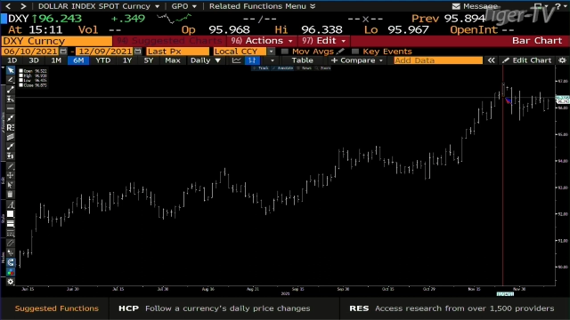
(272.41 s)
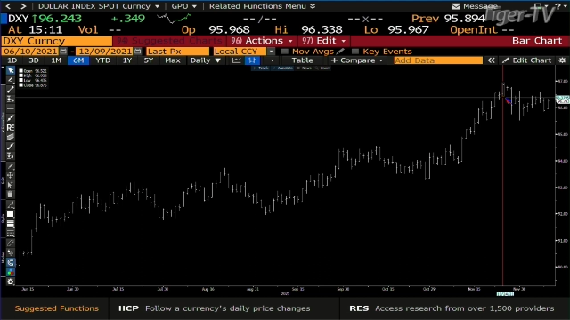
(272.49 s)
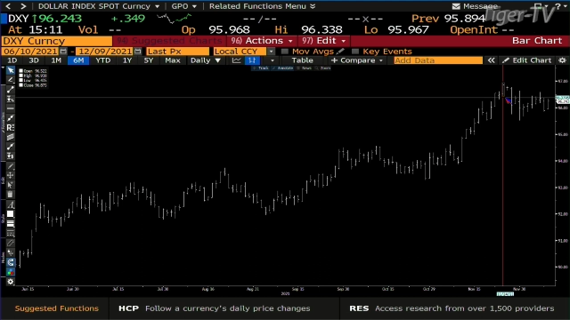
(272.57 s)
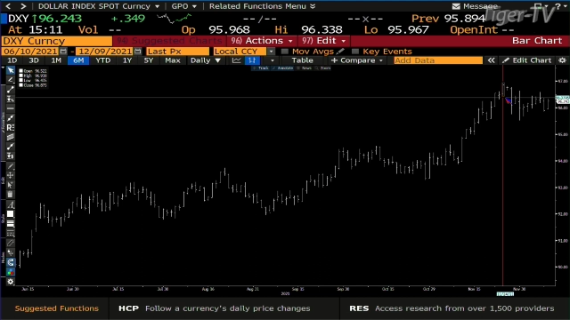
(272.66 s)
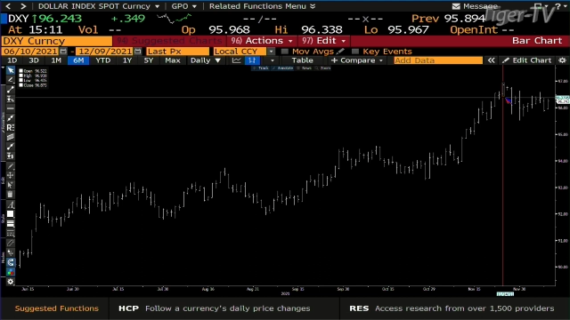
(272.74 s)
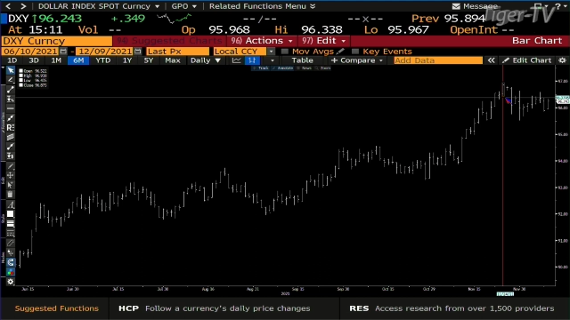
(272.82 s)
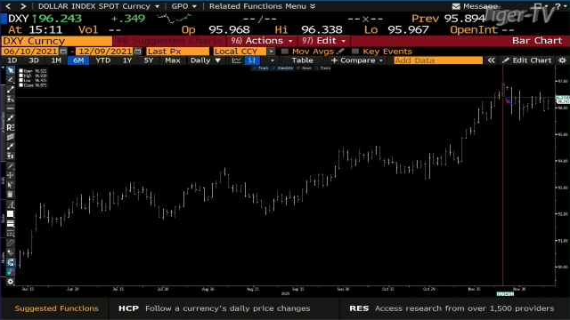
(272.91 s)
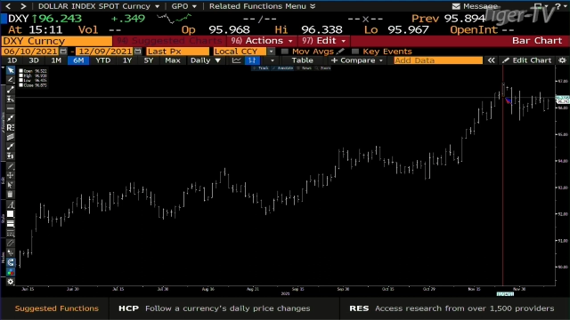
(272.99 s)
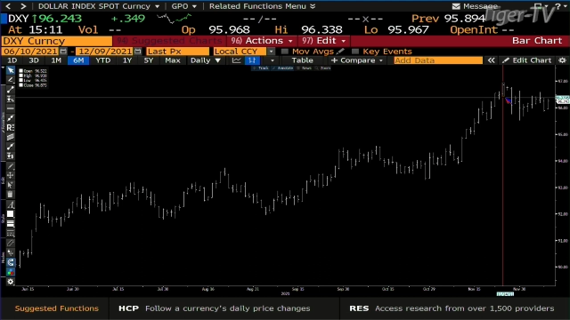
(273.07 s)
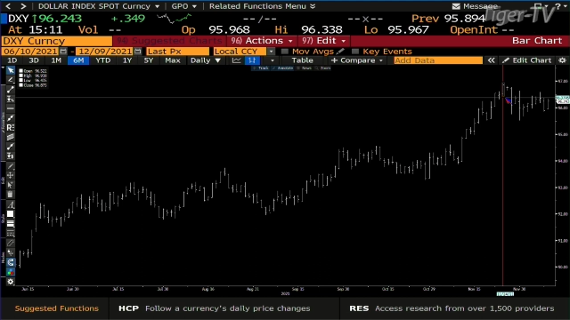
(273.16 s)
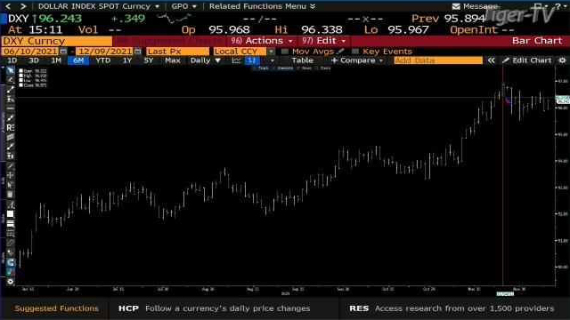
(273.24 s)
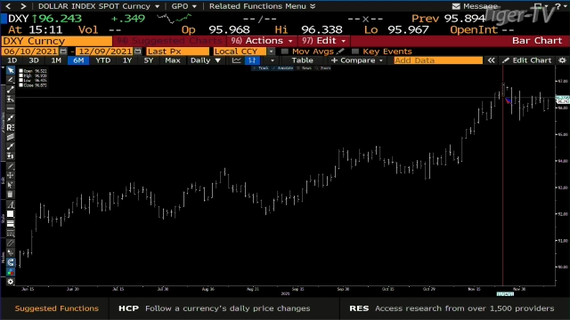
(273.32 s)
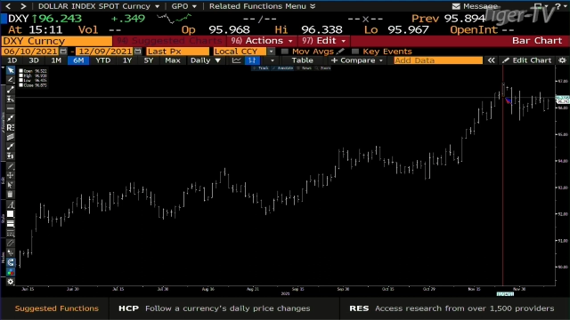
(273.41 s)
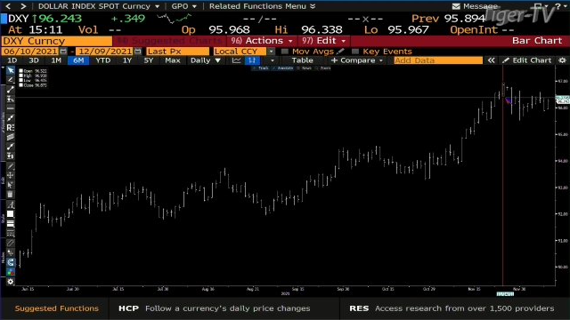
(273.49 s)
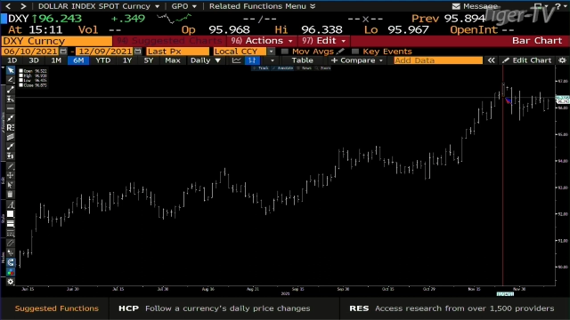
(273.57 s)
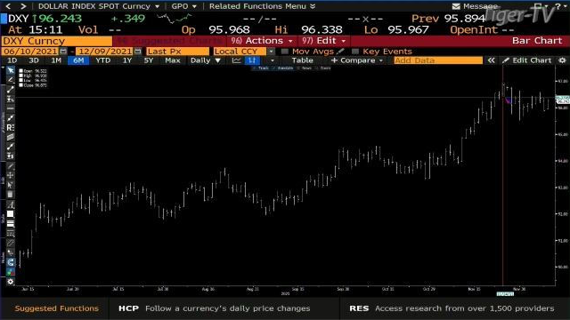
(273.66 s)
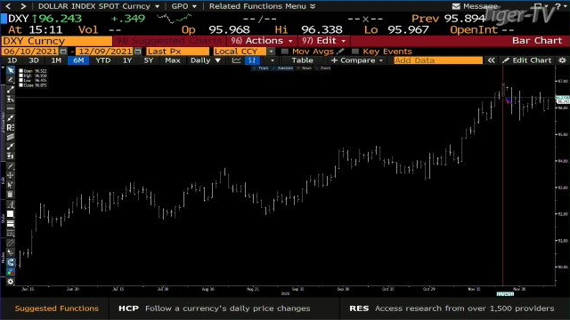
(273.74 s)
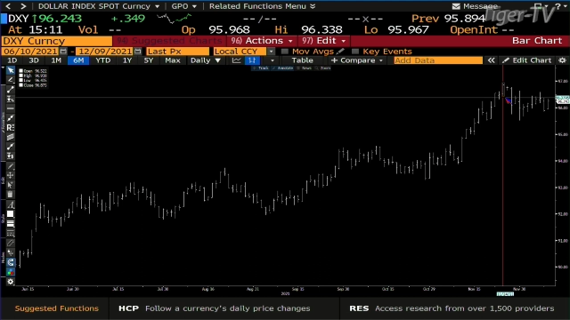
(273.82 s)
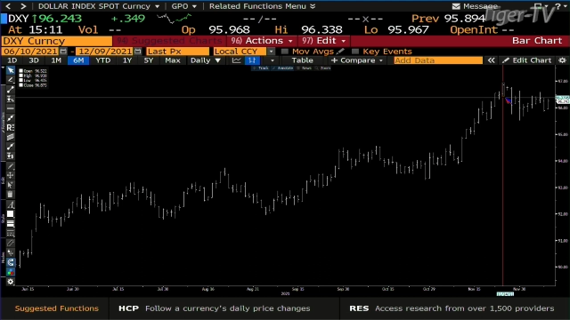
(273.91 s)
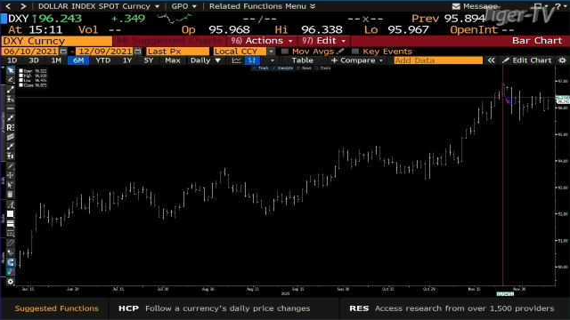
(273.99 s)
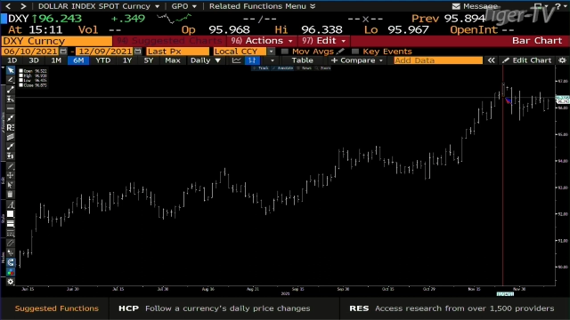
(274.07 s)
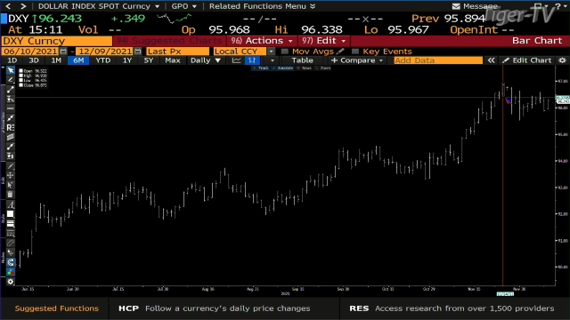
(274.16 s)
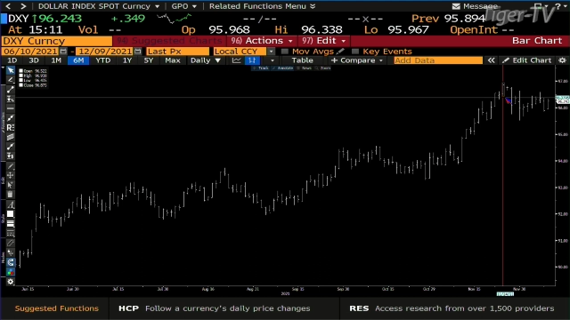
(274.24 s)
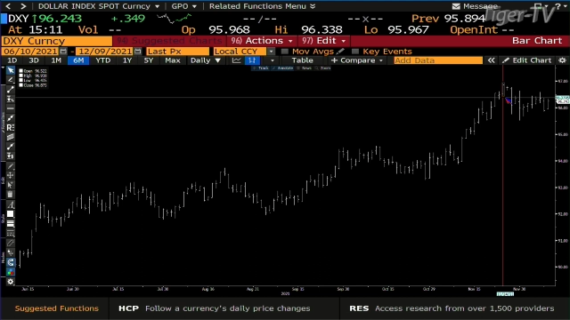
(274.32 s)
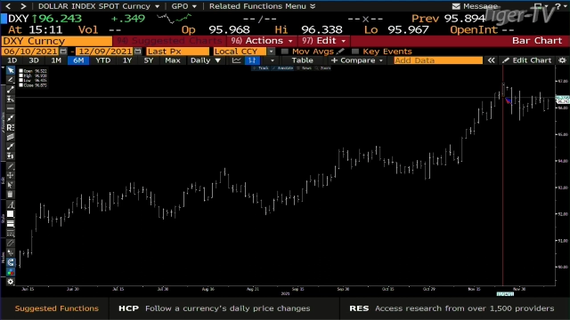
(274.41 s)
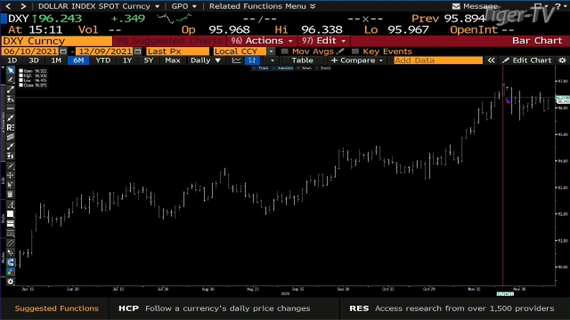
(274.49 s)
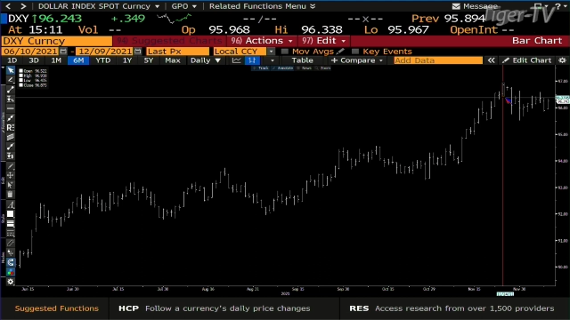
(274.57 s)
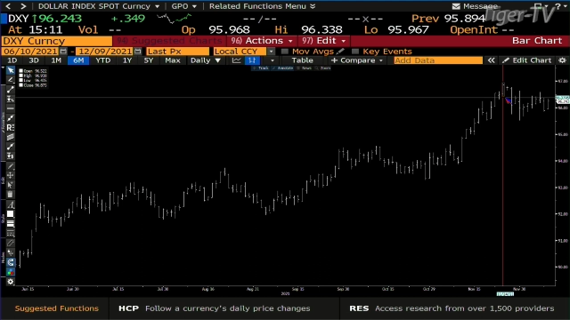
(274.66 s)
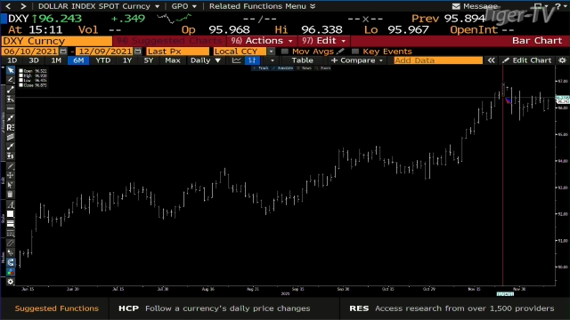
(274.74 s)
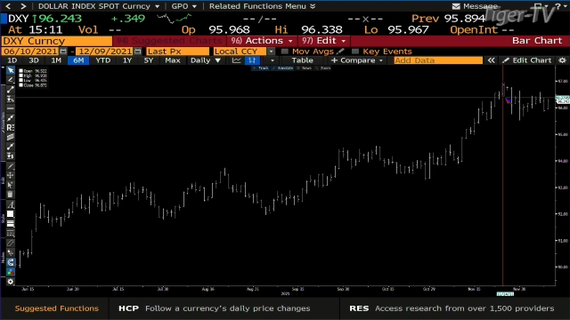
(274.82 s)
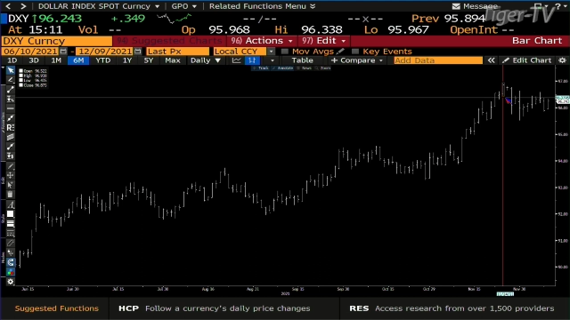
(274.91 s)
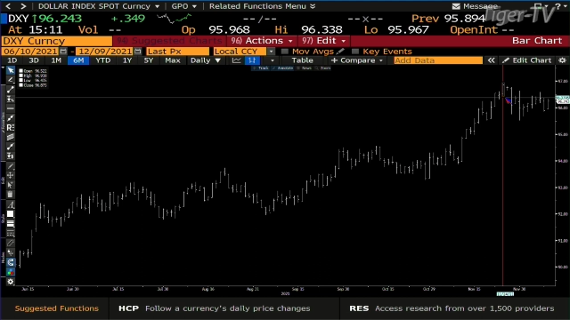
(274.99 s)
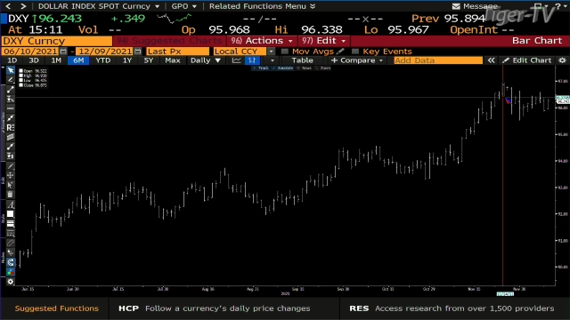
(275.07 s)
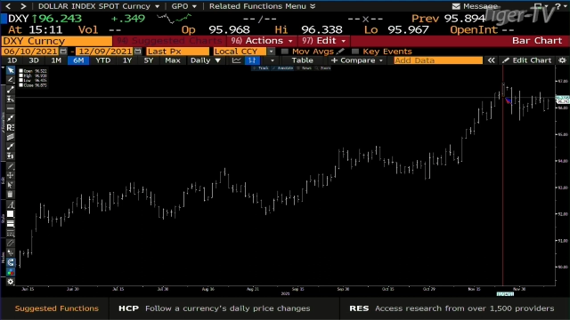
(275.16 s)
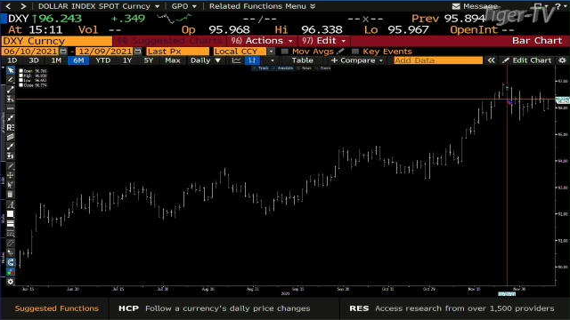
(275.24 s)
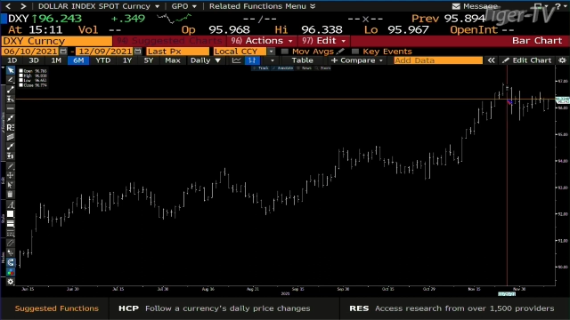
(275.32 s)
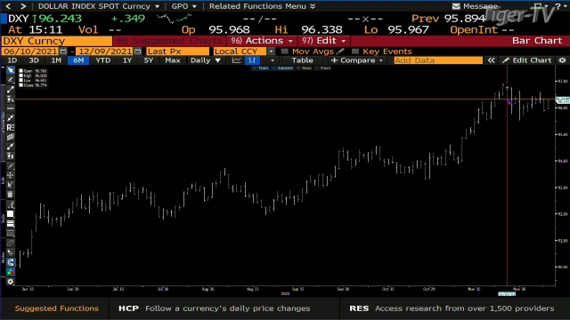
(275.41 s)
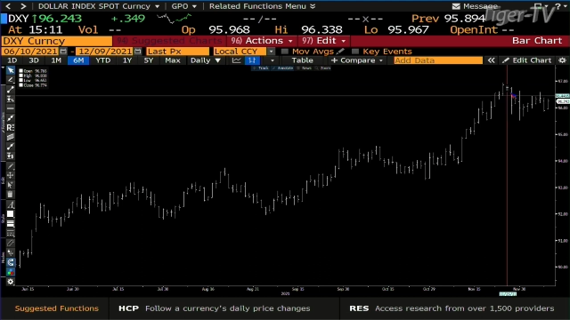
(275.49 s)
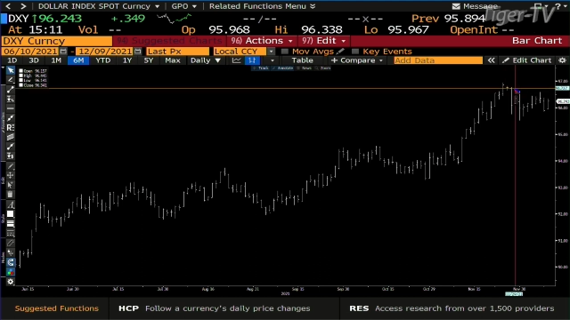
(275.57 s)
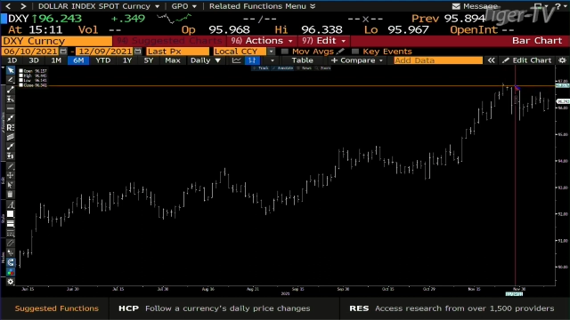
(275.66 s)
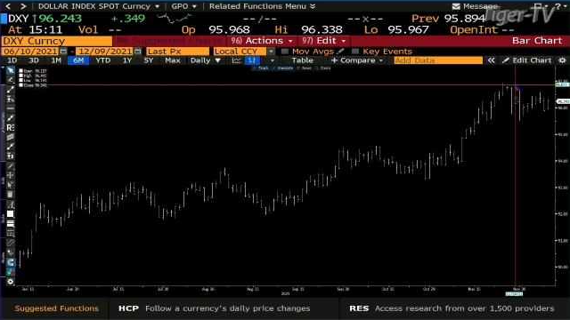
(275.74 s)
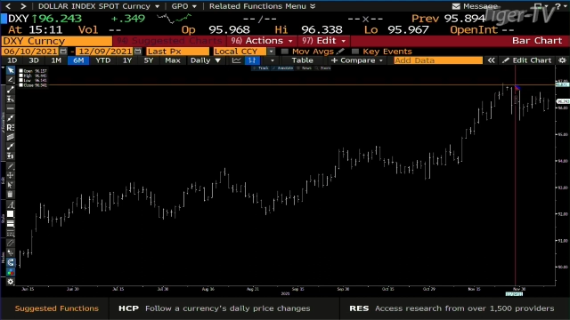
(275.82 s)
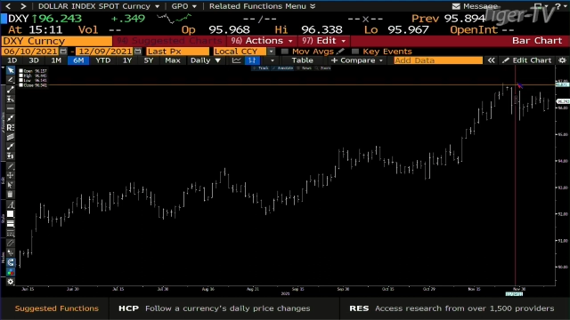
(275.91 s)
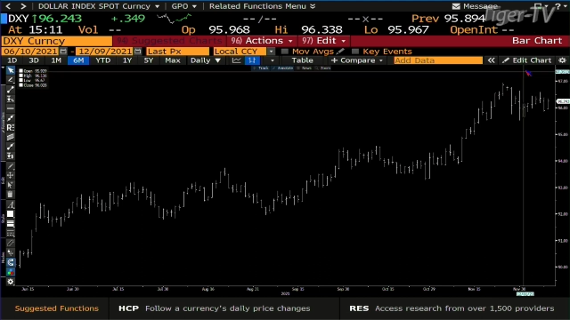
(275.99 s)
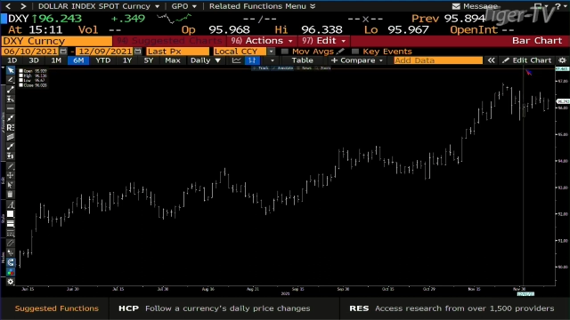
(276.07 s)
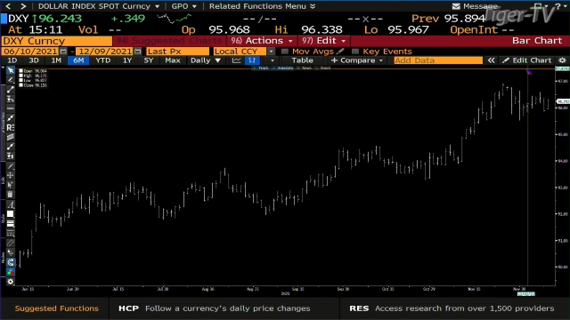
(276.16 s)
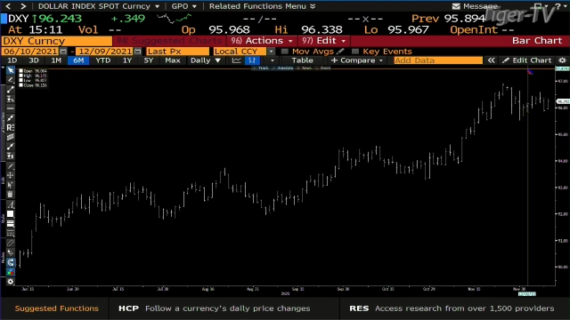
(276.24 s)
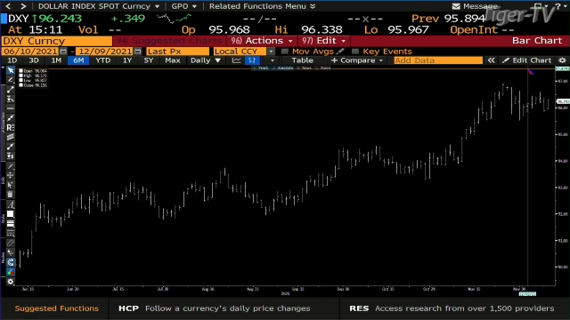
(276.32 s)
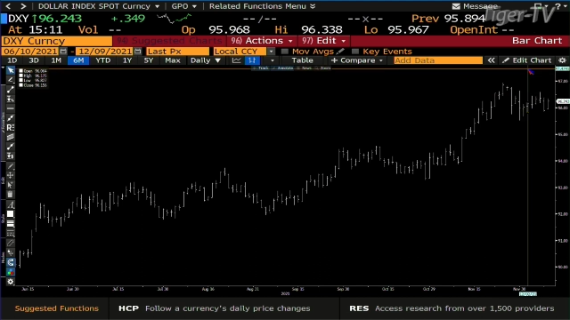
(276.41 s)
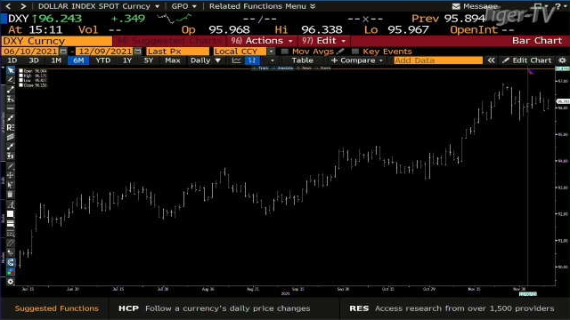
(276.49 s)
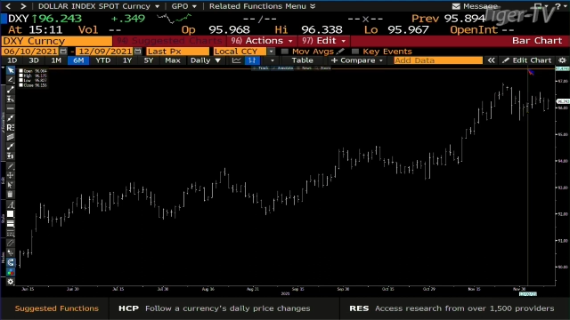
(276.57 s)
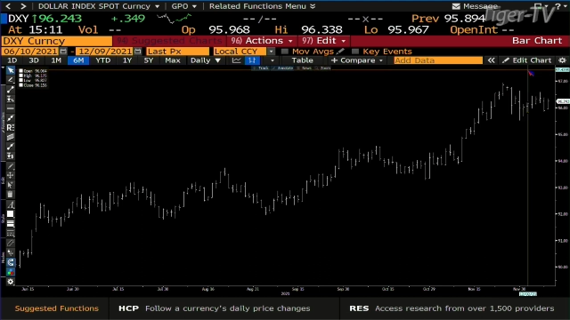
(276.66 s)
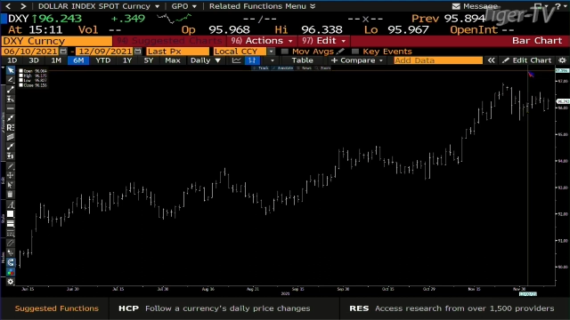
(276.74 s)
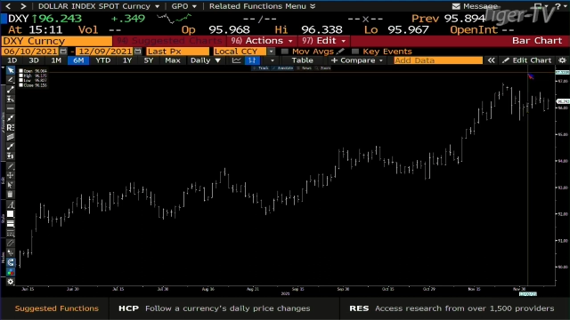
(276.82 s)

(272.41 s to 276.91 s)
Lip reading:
No face is visible, so there are no lips to read.